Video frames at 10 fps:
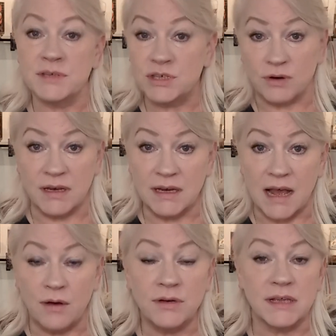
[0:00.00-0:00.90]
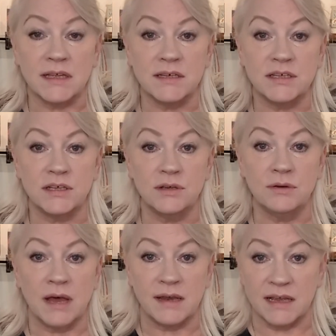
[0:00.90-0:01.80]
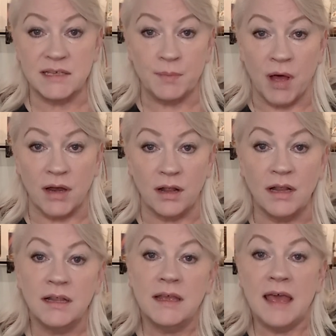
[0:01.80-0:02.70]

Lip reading: Strain it out into a nice bottle